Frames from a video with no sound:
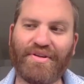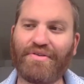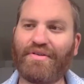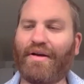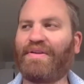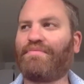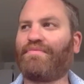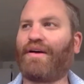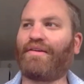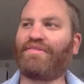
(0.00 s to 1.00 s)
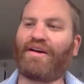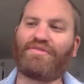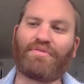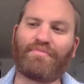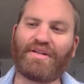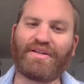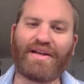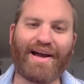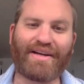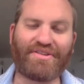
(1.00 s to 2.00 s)
mean you, i mean I, I don't mean to
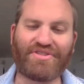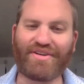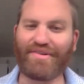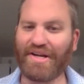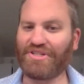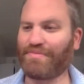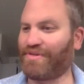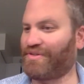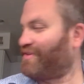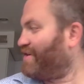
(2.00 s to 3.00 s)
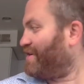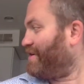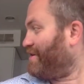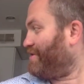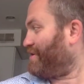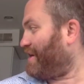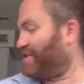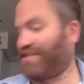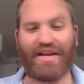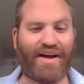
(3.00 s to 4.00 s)
knock your generation but you
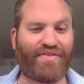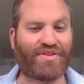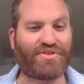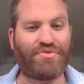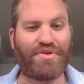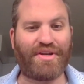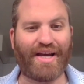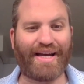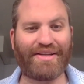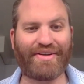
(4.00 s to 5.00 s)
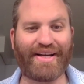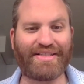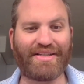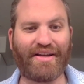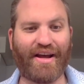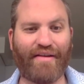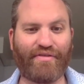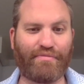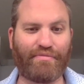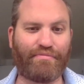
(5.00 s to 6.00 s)
guys didn't have the student debt. You guys didn't
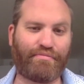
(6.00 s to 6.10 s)
have the